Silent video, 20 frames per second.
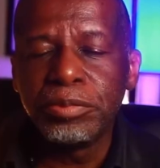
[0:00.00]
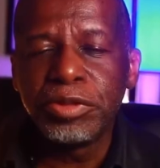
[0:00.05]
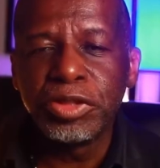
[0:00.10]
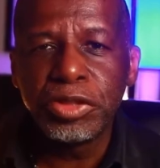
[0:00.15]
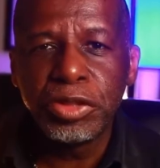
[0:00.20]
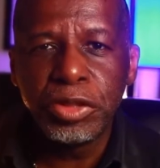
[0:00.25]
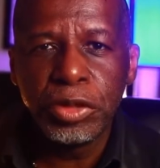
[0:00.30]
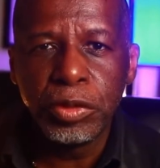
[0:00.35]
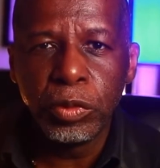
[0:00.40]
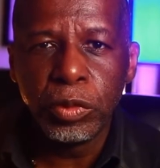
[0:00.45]

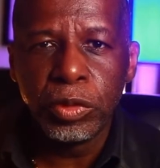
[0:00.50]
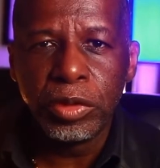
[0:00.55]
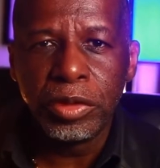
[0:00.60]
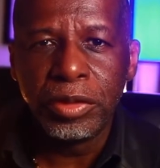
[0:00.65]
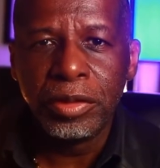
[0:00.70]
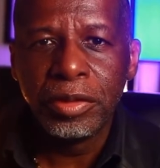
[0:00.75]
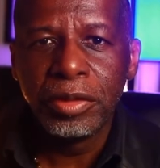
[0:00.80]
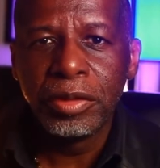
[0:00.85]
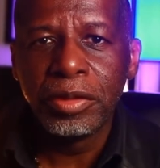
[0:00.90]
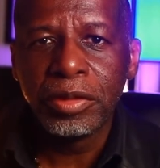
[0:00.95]
obscure
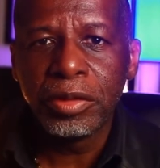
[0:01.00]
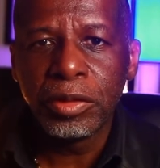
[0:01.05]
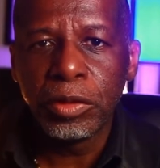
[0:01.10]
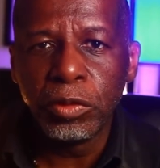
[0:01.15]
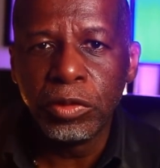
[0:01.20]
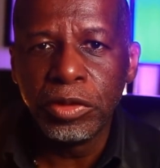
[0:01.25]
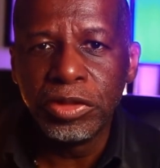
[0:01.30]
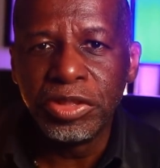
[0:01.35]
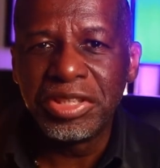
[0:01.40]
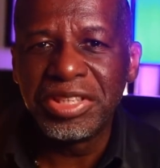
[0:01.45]

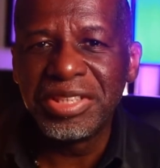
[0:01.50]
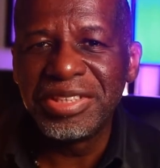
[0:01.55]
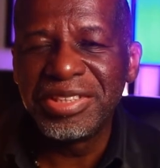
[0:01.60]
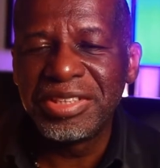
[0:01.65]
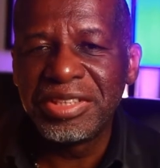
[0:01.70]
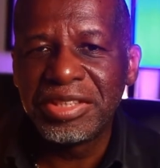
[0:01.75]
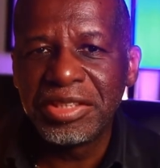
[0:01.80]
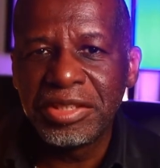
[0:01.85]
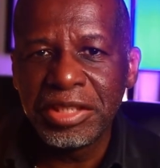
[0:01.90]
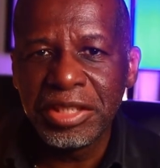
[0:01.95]
Colan's
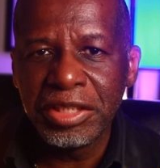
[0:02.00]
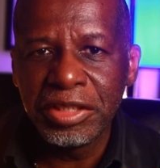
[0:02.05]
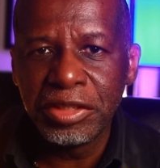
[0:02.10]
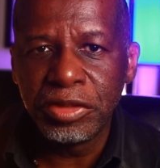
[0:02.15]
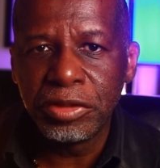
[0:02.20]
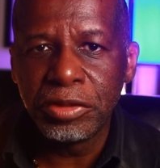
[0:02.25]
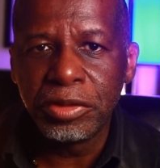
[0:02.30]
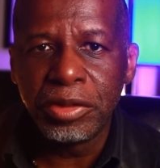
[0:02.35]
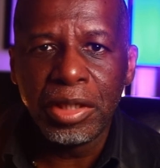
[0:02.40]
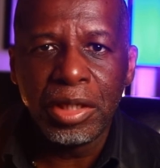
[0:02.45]

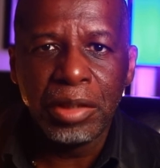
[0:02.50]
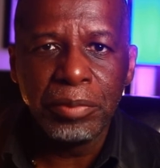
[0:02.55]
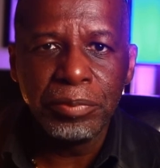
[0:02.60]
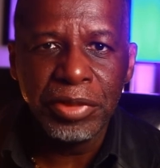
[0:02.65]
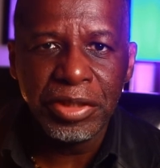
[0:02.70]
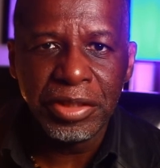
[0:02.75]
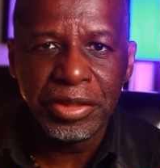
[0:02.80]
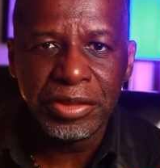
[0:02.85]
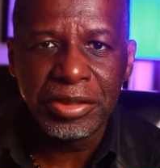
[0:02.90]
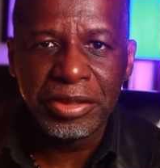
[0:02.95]
signature
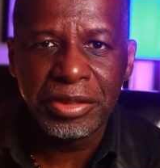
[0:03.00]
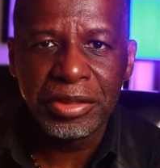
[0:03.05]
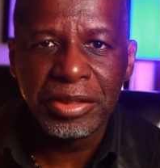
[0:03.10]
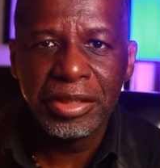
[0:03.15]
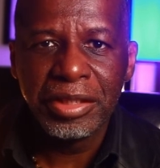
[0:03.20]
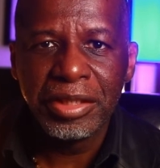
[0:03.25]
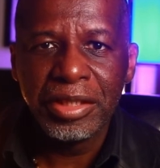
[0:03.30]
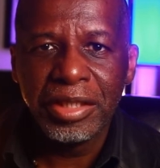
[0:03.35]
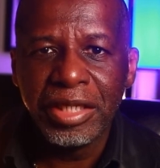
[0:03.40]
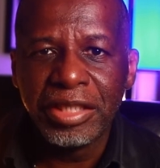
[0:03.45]
ambience
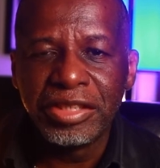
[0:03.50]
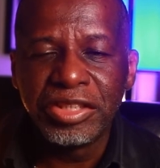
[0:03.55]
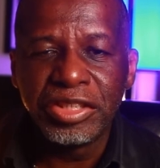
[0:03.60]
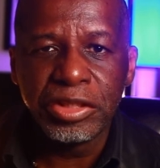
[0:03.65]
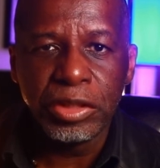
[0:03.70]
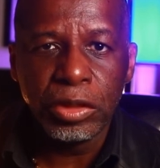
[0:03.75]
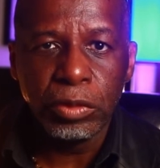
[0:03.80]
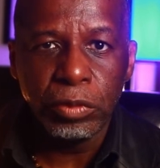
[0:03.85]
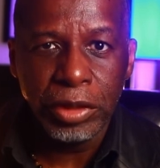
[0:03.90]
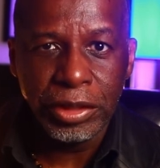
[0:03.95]
and
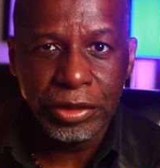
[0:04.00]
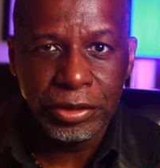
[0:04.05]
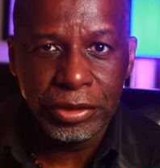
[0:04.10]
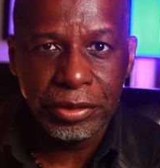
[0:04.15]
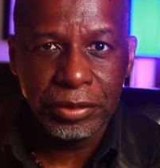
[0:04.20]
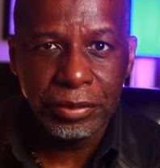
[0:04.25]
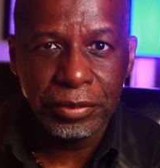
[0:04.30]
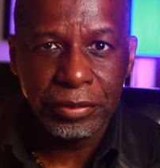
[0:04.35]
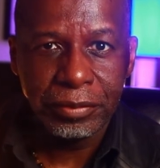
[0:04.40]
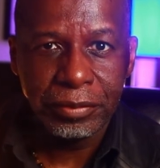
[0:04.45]
silhouette.